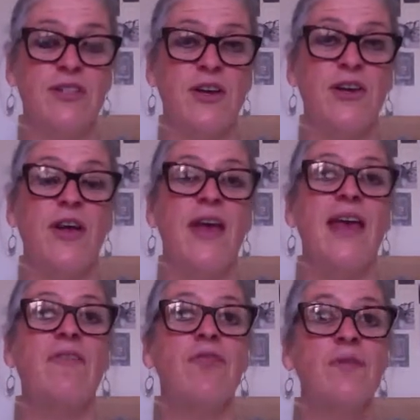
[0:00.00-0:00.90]
So
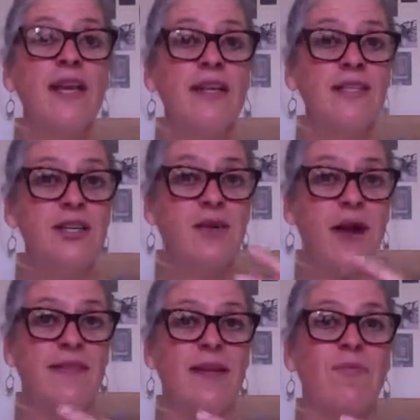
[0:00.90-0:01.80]
if you
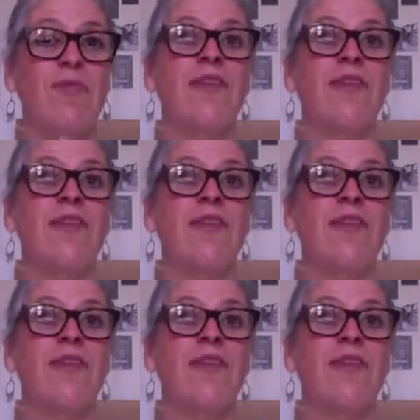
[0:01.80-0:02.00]
integrate them,